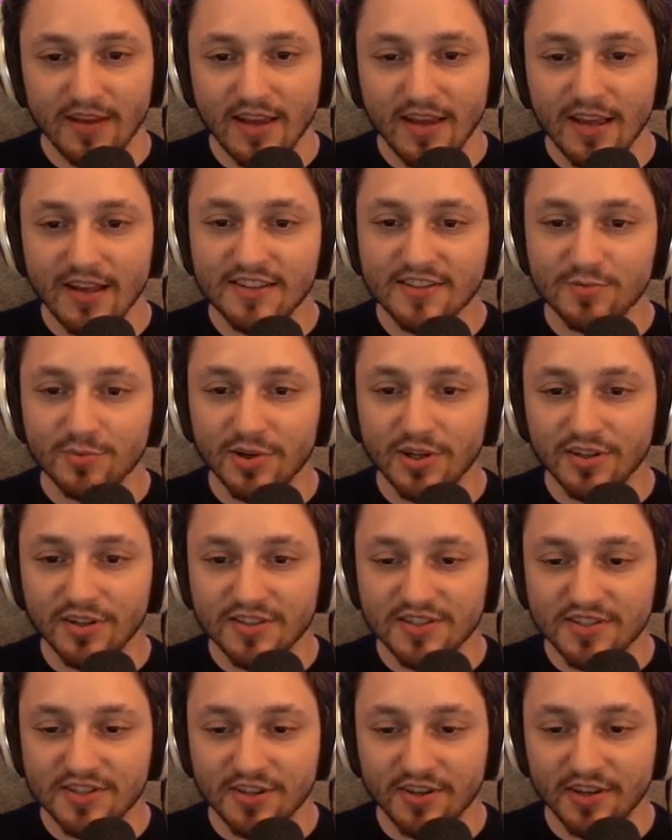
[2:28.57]
as well
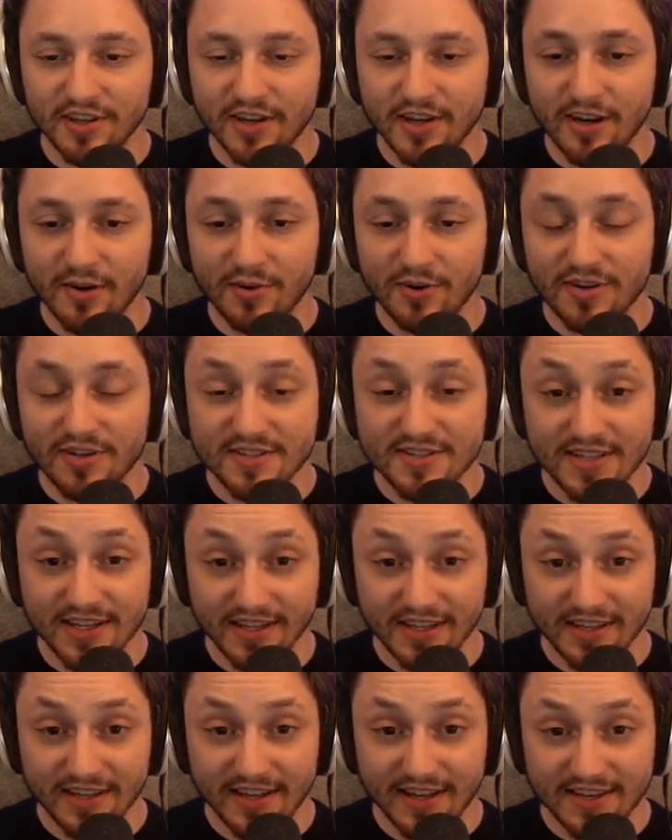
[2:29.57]
as starting our
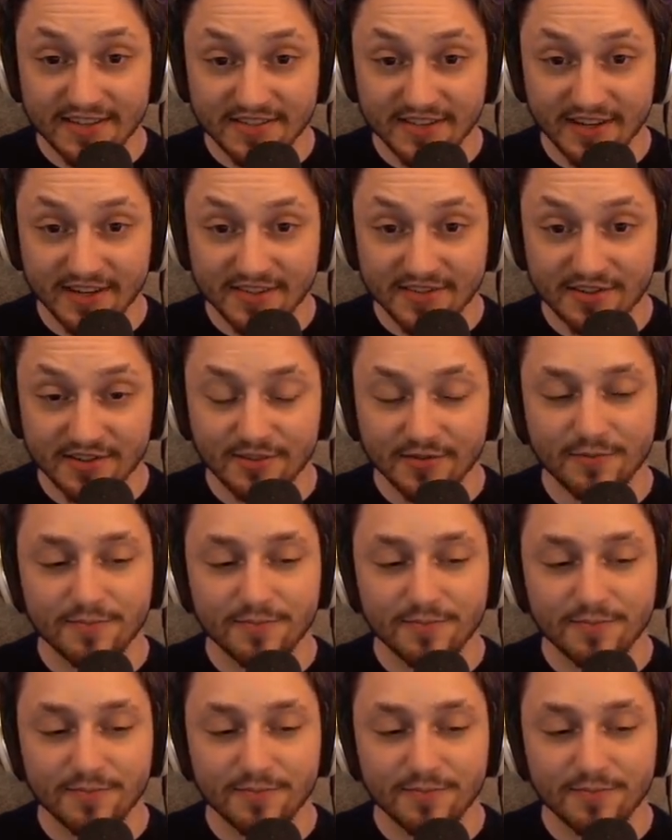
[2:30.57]
second Gas Geyser.